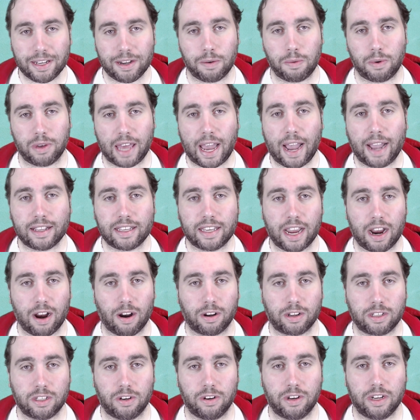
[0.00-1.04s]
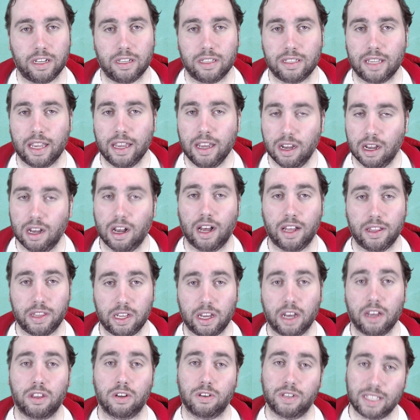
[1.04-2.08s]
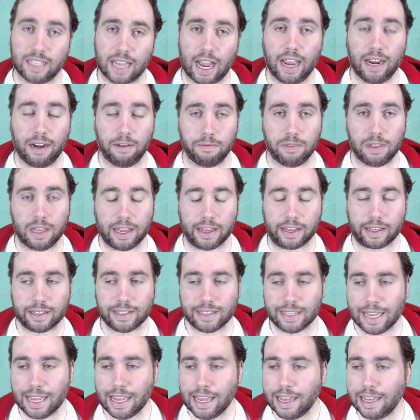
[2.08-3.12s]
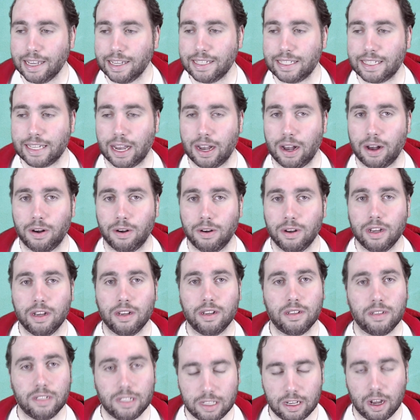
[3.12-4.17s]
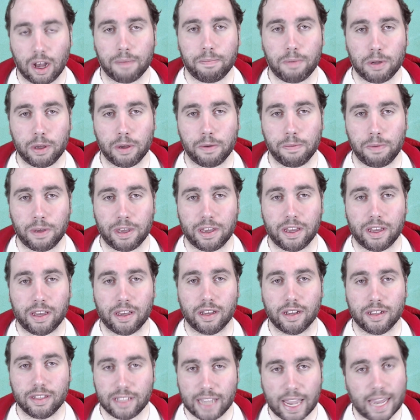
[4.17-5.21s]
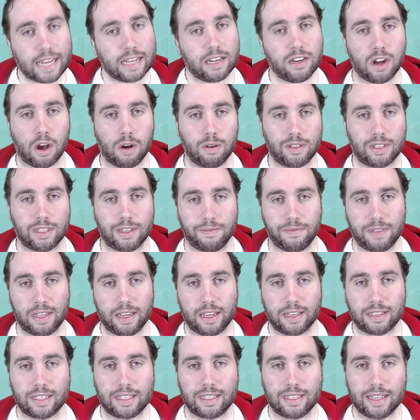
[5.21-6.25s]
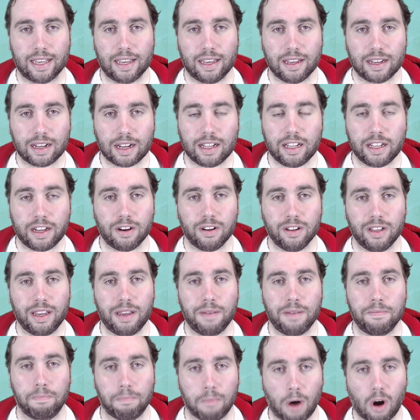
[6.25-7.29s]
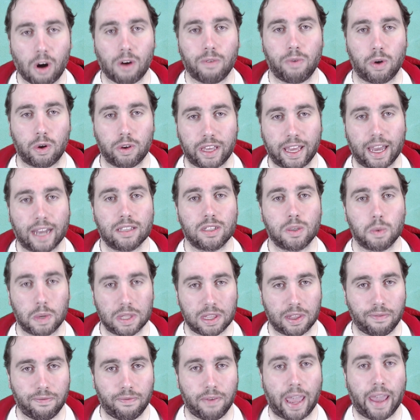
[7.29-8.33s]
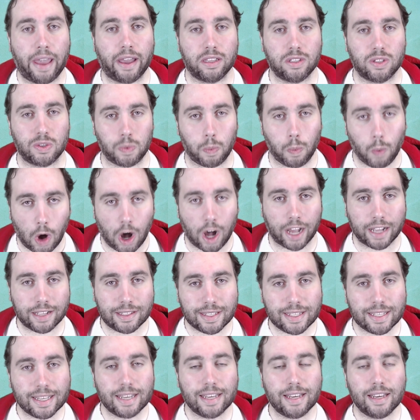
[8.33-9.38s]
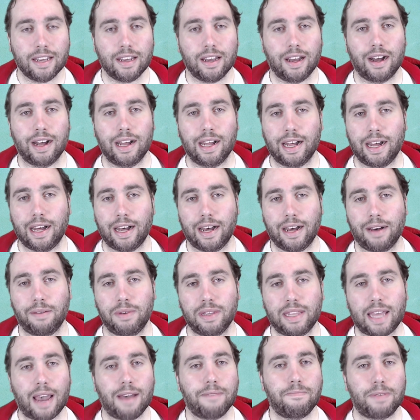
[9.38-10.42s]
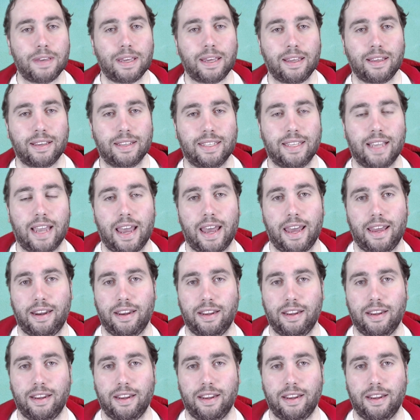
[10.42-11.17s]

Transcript: where that character is on the other side of things. So WB, take notes of this clearly Marvel gets what the fans want. Uh, with that being said,